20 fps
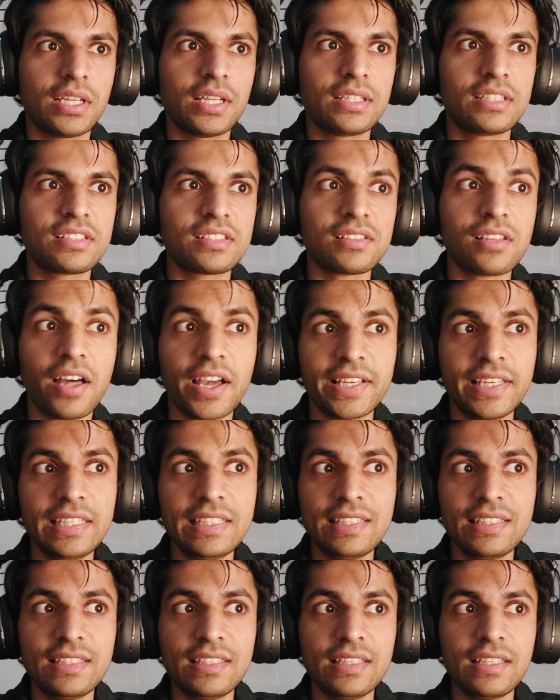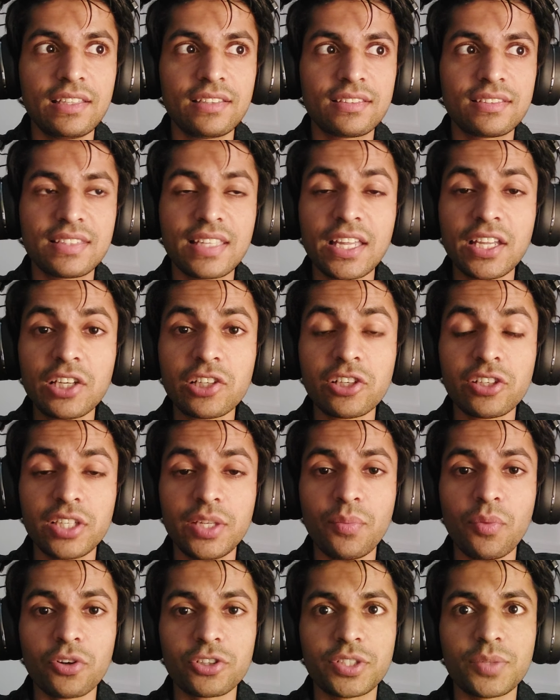This is likely the singularly
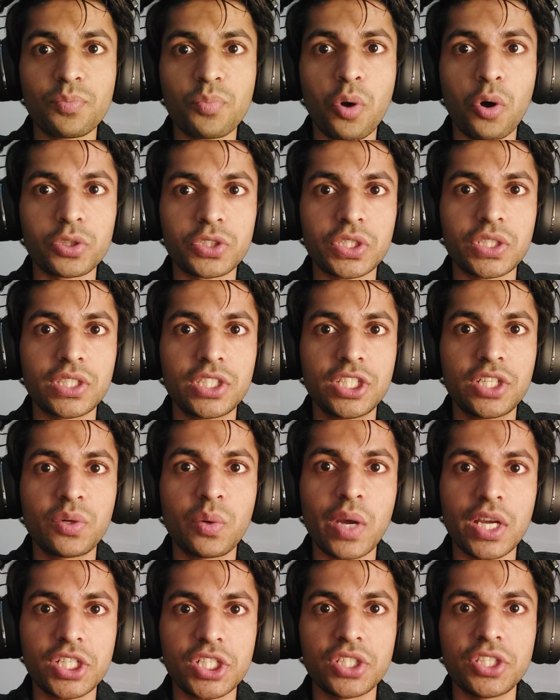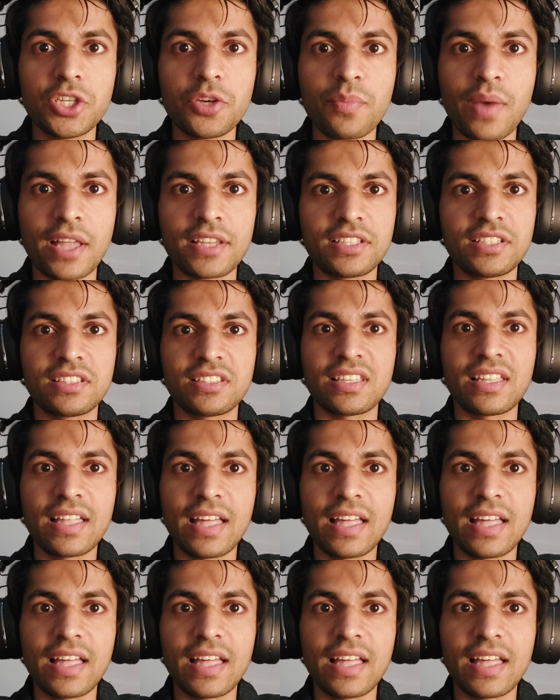most important question humanity